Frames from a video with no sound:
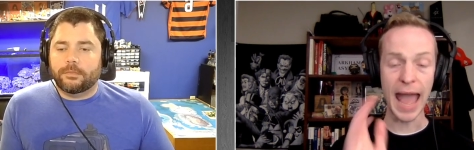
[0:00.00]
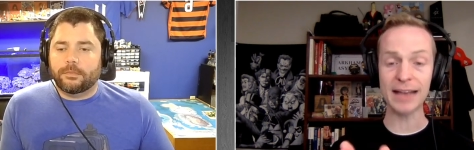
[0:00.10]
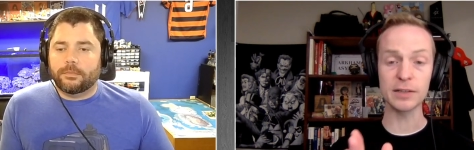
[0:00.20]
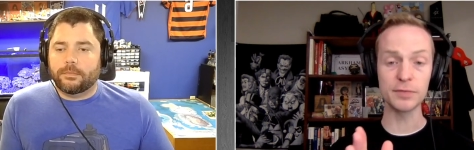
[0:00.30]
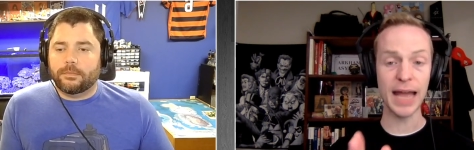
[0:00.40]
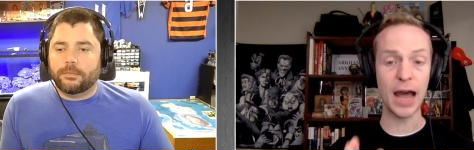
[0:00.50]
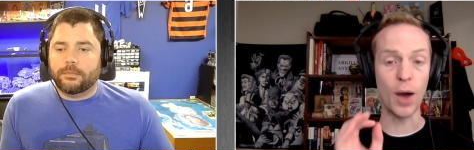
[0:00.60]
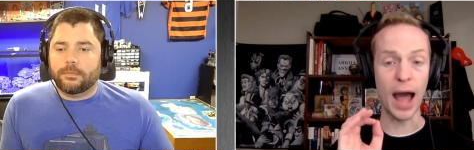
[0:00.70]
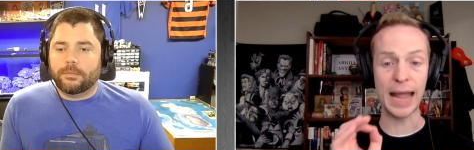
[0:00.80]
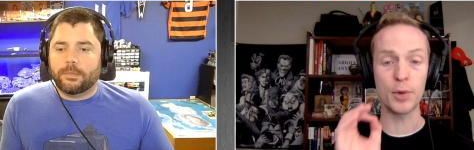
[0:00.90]
Speaker 1: as of
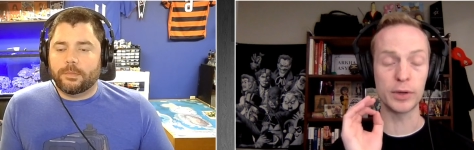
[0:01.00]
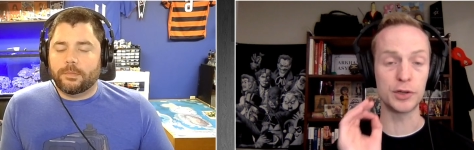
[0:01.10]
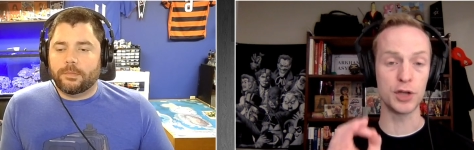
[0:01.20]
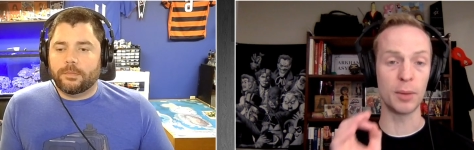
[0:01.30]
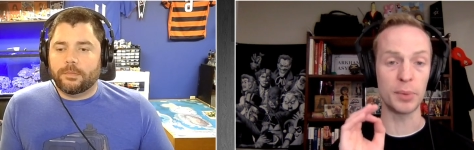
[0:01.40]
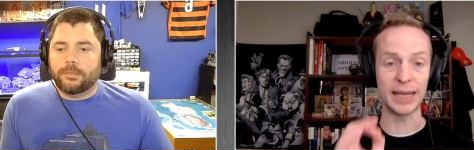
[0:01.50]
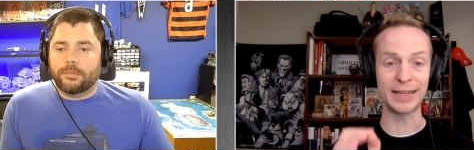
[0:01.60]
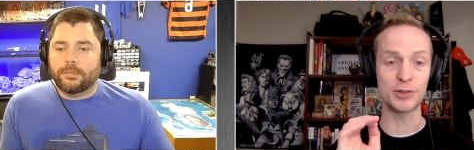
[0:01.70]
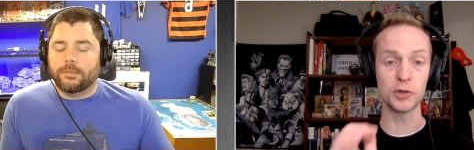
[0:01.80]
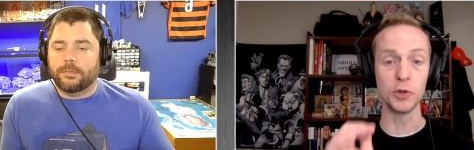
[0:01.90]
now, I am going to jump
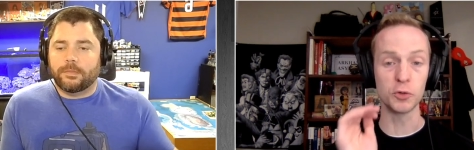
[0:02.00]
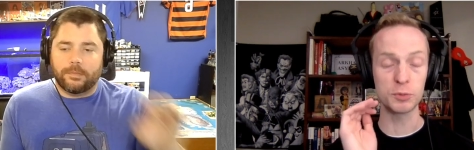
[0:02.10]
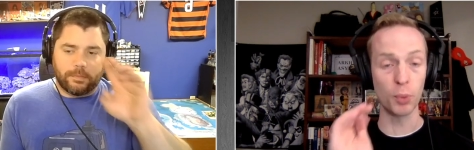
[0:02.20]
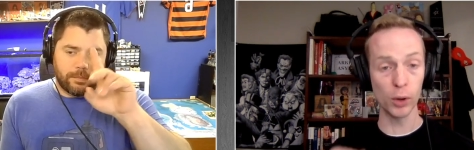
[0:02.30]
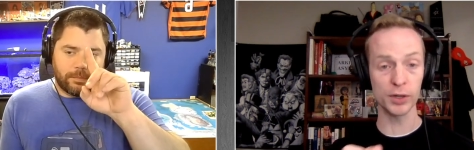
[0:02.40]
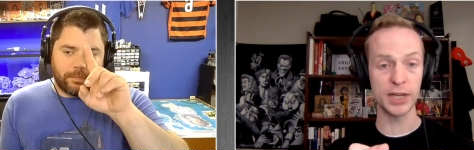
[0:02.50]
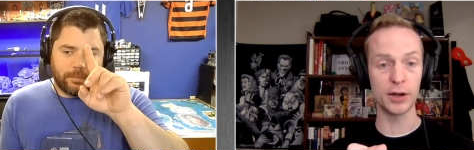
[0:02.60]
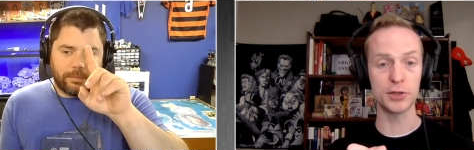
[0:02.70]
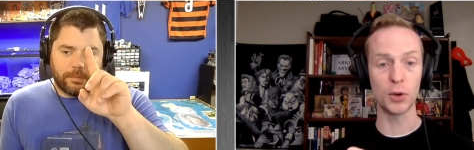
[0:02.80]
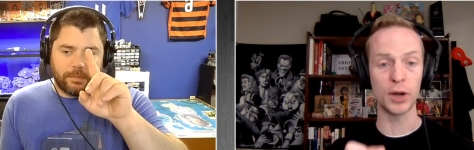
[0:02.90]
into spoiler
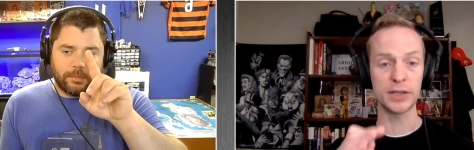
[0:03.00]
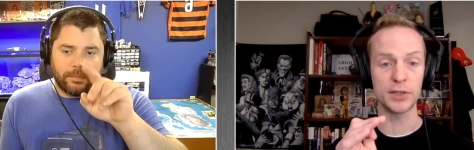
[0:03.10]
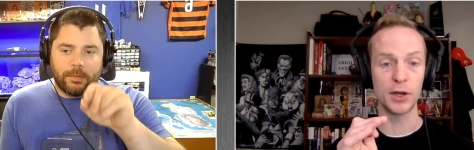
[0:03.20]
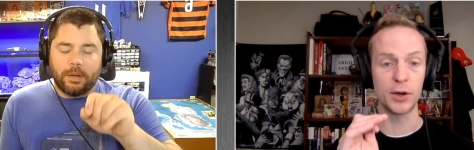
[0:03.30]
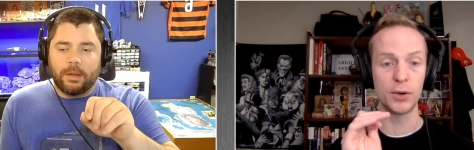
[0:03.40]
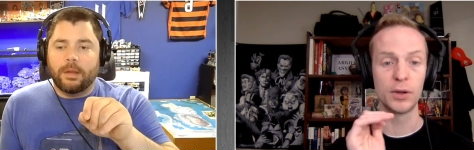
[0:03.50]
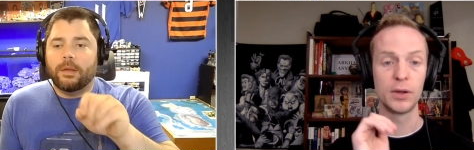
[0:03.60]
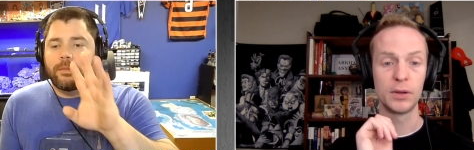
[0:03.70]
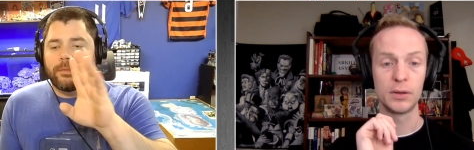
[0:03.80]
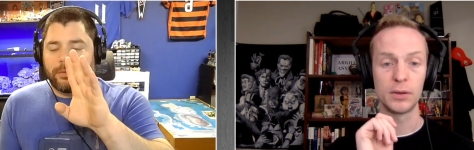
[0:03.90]
territory. So
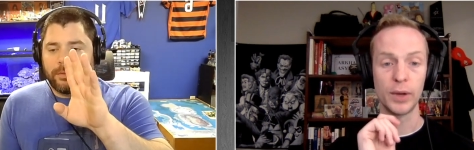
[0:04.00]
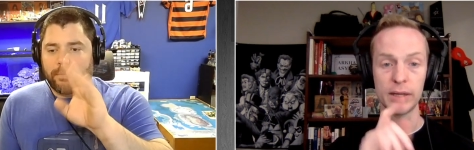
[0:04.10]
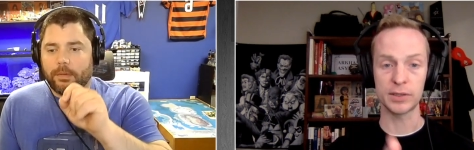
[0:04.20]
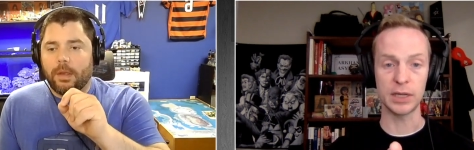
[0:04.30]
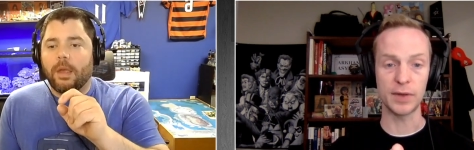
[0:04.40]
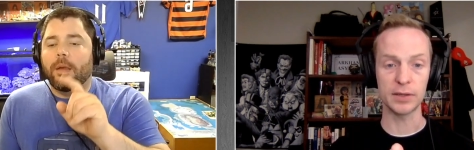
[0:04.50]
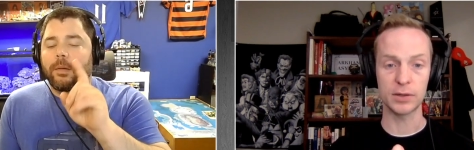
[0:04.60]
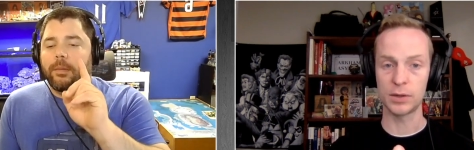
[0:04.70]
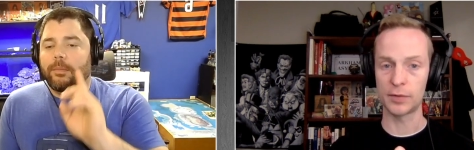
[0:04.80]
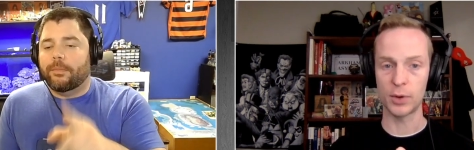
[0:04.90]
wait, Steve
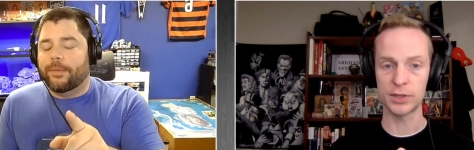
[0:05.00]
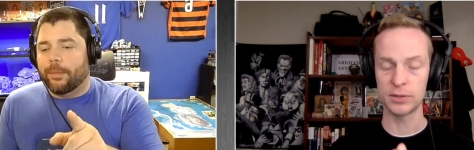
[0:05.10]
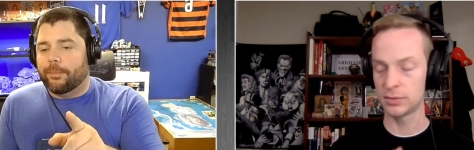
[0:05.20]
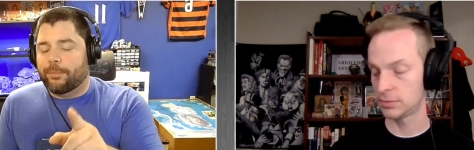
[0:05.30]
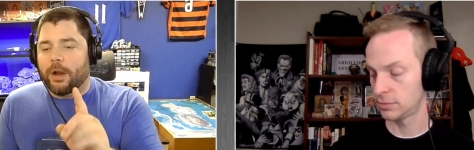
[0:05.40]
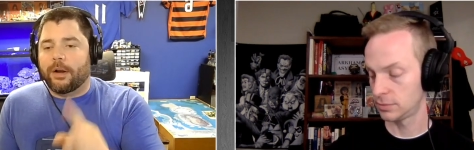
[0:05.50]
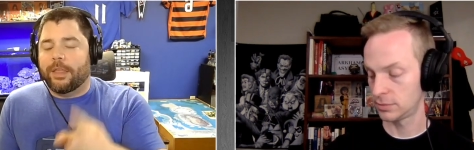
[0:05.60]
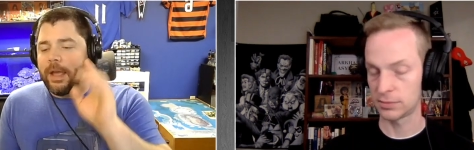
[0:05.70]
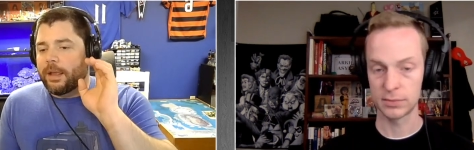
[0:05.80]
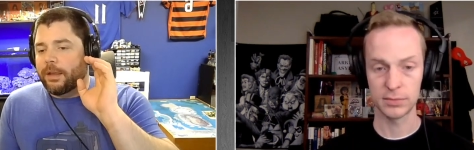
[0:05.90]
has you have a question? Yeah.
Speaker 2: Prior to
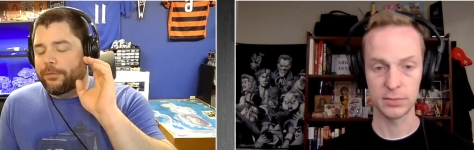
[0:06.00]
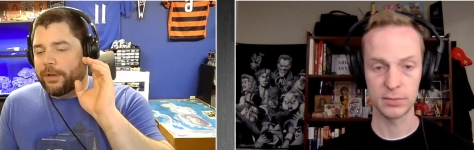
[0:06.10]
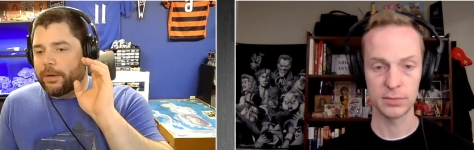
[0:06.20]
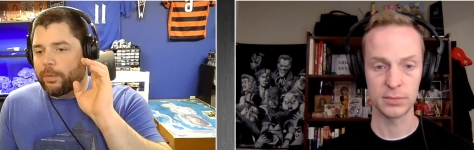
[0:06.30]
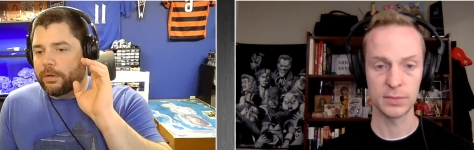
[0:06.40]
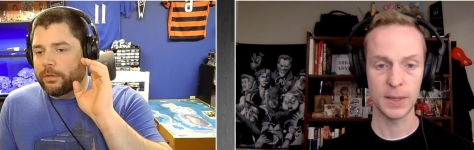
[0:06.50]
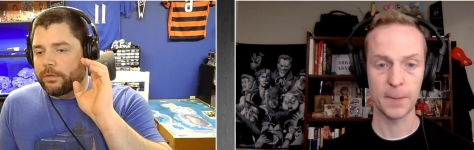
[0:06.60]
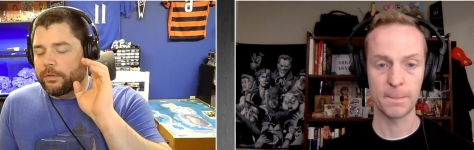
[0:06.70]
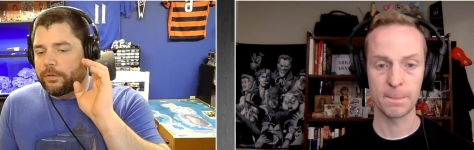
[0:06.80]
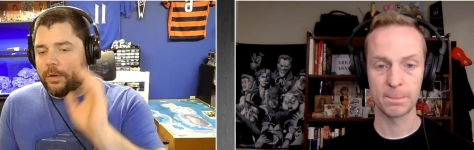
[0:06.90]
that, if
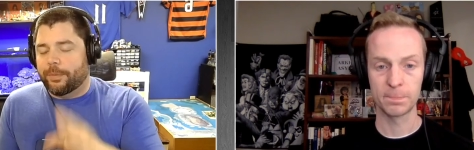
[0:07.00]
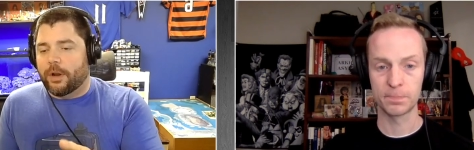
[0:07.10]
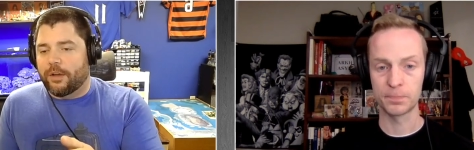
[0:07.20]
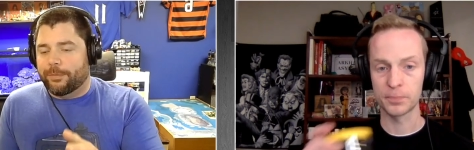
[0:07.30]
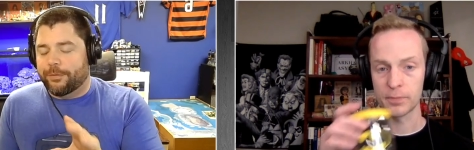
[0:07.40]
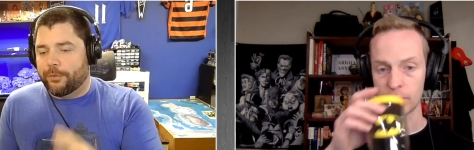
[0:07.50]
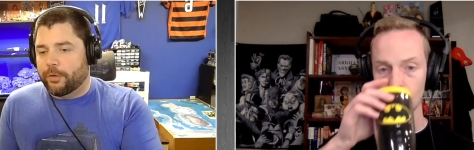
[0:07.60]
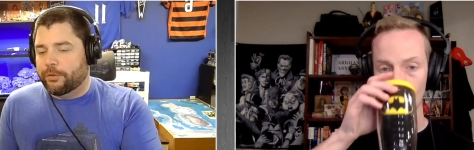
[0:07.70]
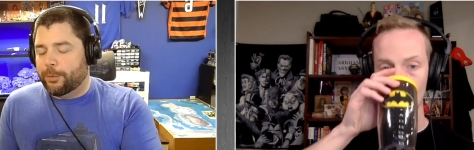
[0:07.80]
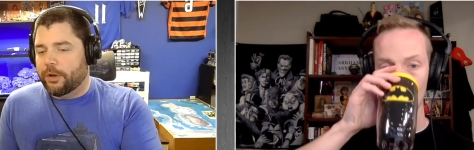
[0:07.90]
anyone's jumping off
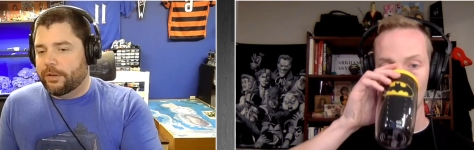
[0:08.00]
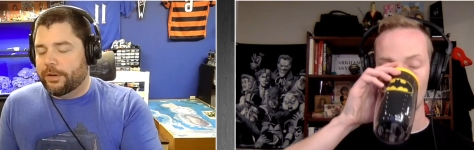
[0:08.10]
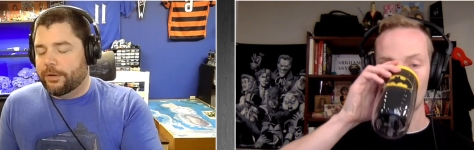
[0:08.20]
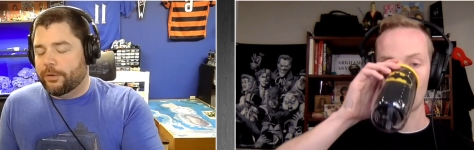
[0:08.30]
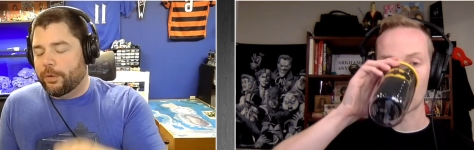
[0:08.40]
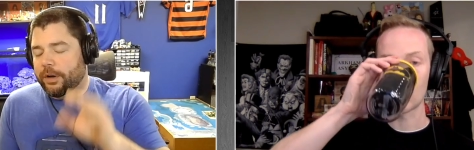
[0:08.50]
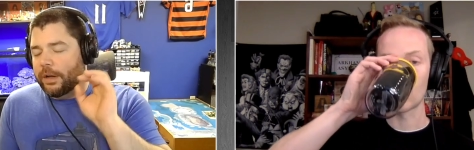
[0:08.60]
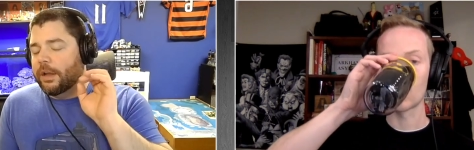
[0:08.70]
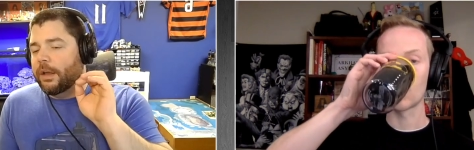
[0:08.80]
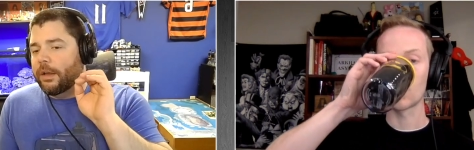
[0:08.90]
before spoiler
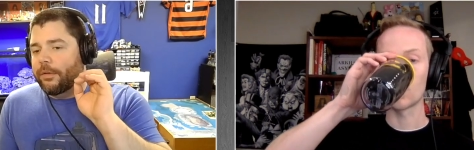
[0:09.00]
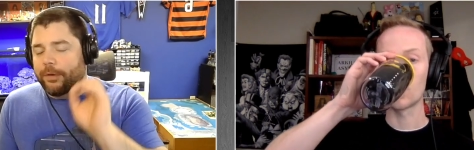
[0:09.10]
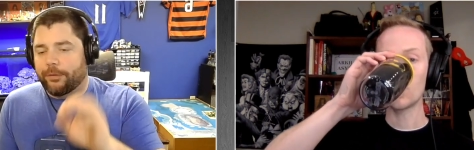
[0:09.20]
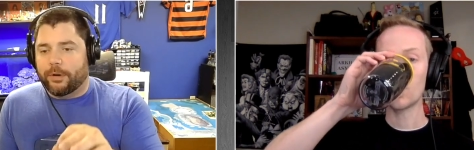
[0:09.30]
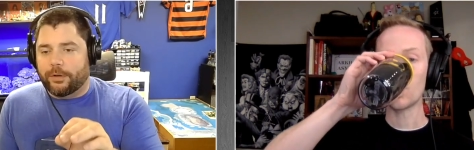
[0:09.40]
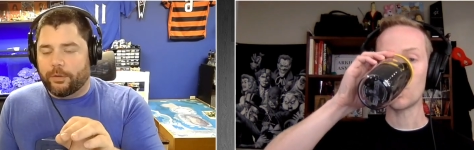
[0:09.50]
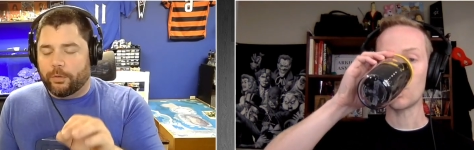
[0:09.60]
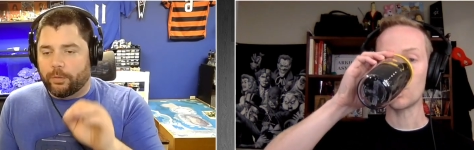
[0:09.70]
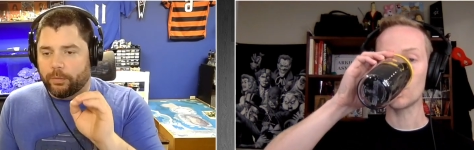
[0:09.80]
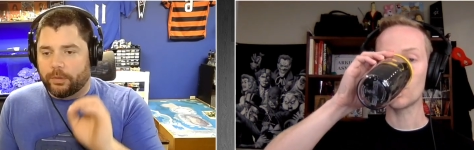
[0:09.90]
territory, feel free
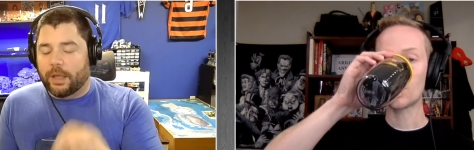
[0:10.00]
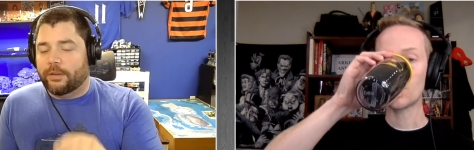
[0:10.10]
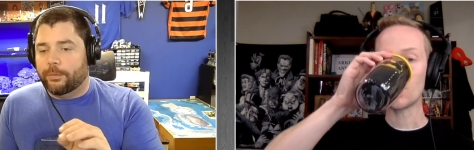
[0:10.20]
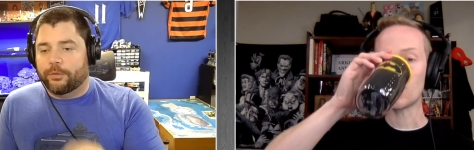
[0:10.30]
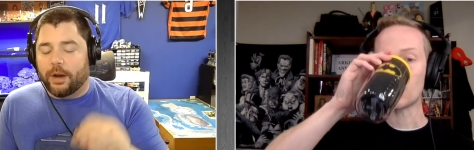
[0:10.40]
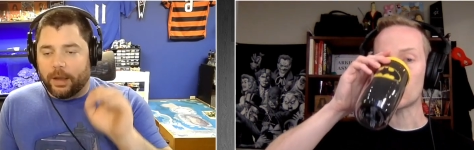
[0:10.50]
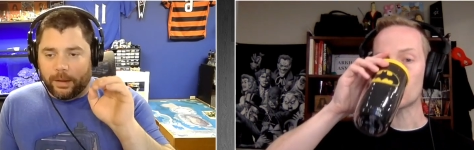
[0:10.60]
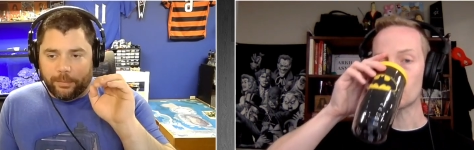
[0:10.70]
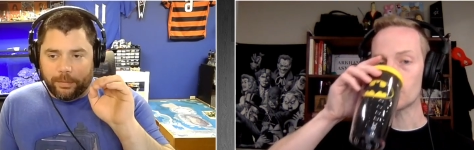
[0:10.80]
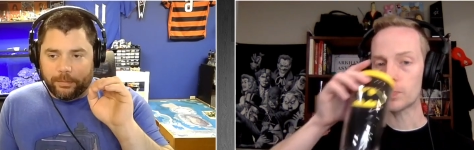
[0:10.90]
to like,
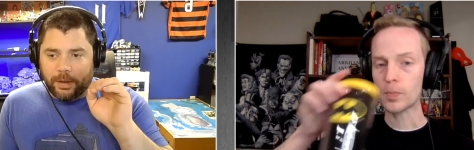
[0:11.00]
subscribe,